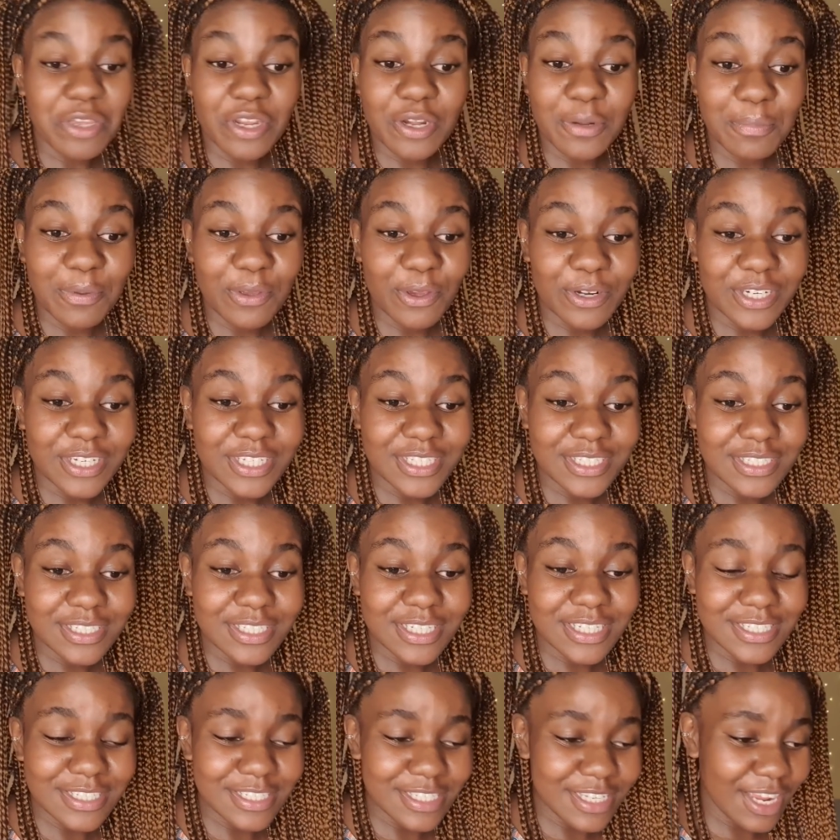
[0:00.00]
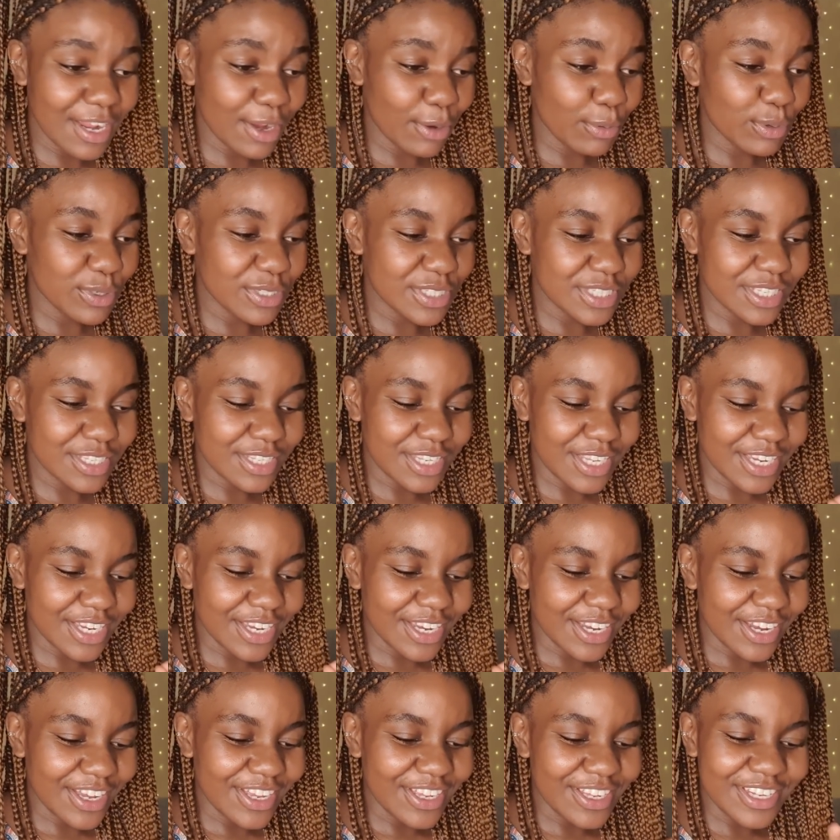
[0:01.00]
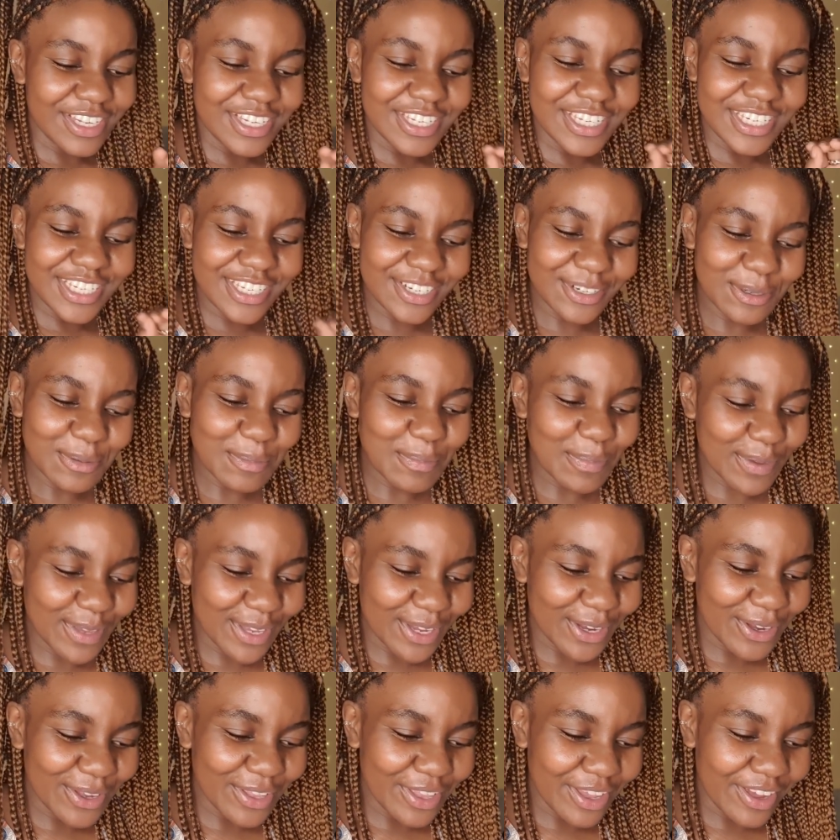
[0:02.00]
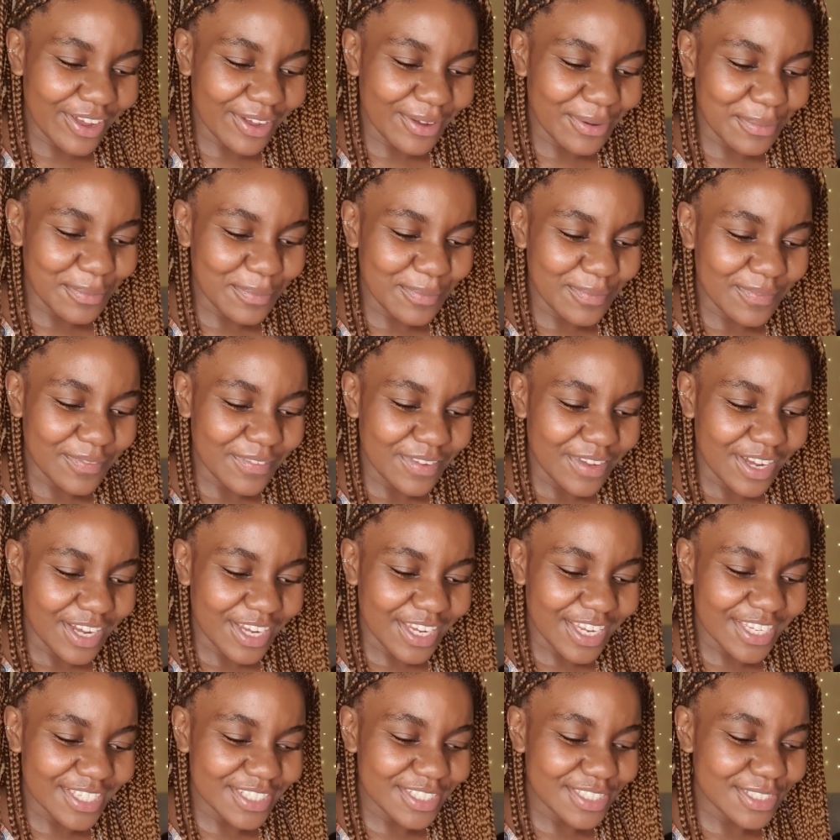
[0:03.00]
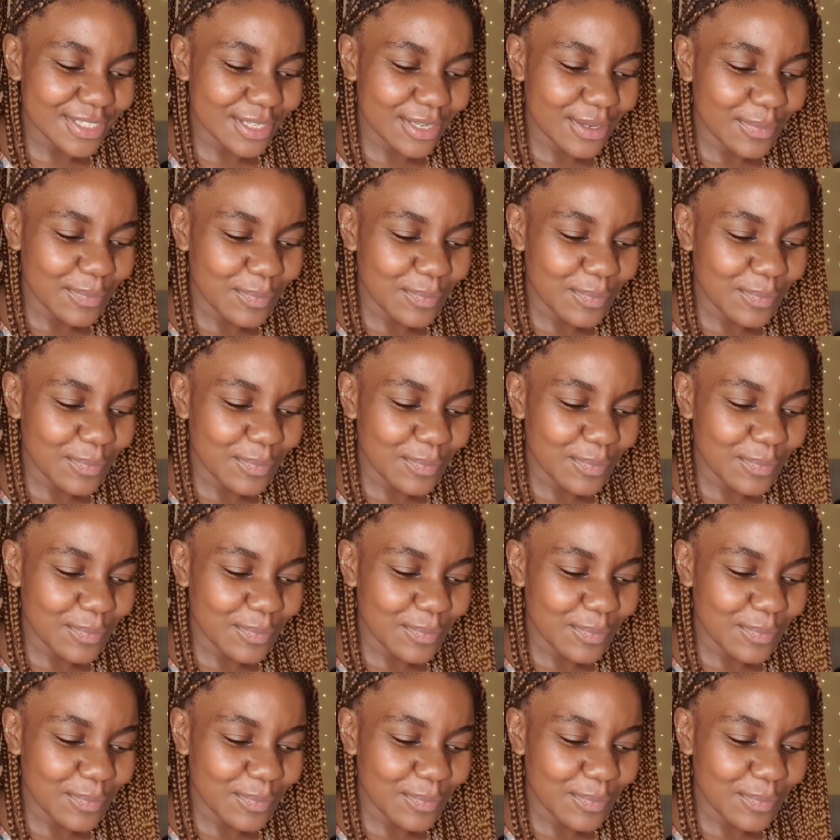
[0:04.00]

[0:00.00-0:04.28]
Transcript: going to be honest and say I was like a little bit, um, I guess,